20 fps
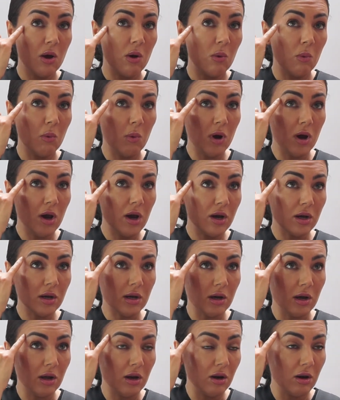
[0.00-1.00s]
work
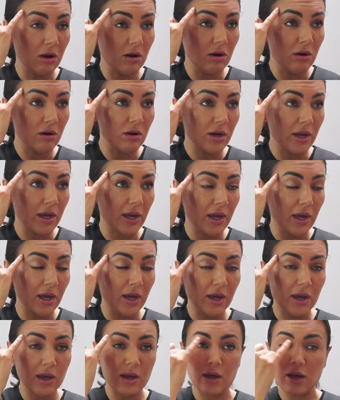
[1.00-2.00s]
along
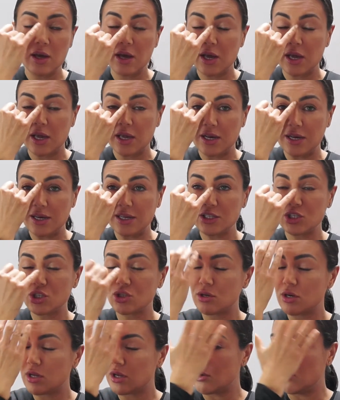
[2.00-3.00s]
here,
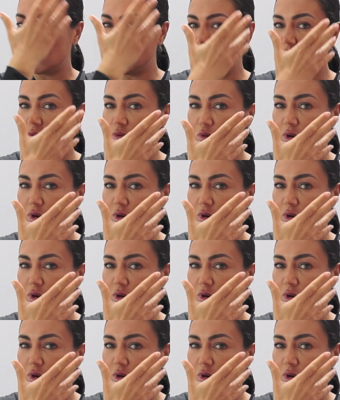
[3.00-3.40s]
literally all